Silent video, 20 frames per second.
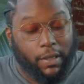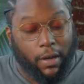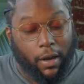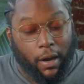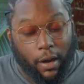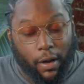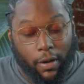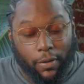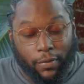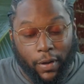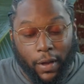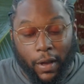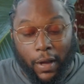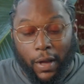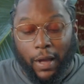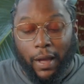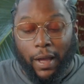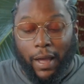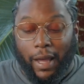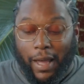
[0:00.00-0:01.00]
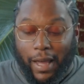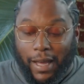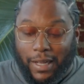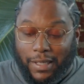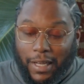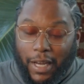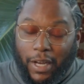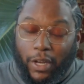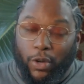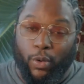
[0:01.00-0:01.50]
of
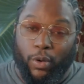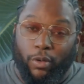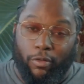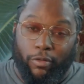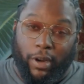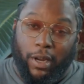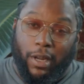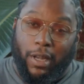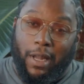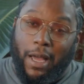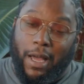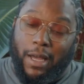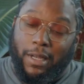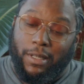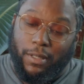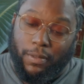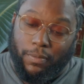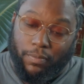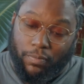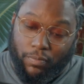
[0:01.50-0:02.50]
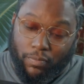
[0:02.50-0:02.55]
anti-Newton ring glass,